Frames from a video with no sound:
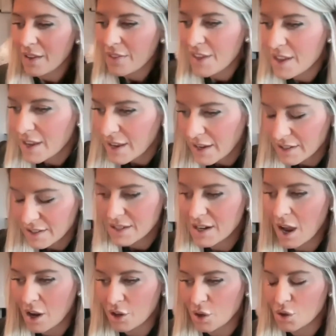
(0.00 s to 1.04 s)
Thinking it's
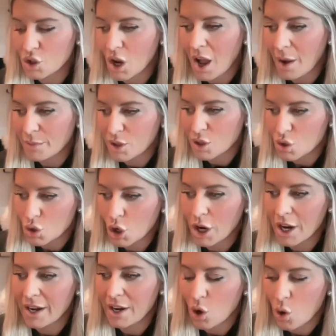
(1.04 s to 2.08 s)
not your job to
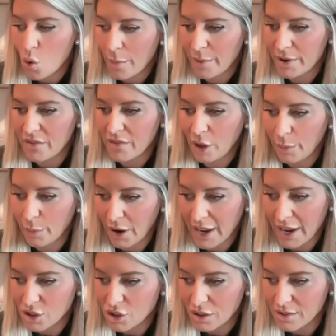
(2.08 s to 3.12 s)
train, equip, and develop your
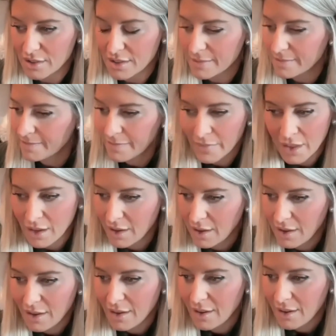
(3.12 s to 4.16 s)
agents.
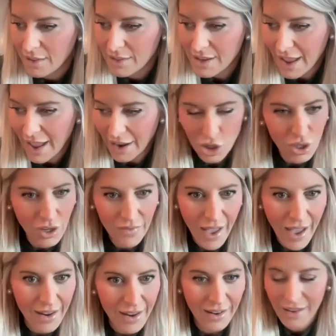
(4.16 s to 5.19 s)
The action of
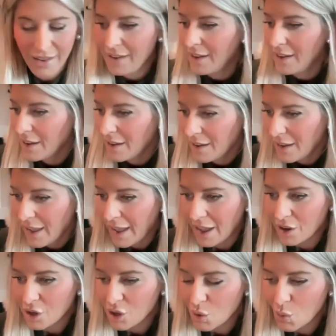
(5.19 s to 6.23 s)
that,
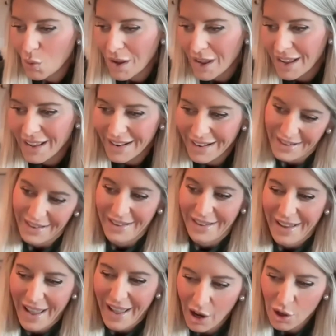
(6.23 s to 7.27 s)
how do you
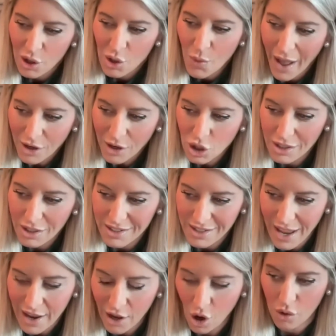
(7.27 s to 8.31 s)
actually
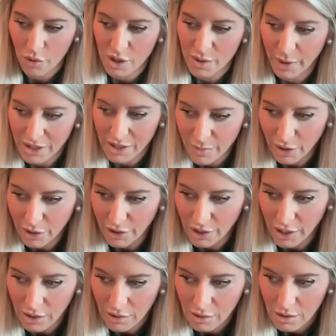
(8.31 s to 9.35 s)
take on
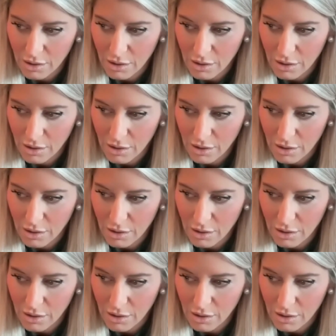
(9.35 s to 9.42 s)
responsibility?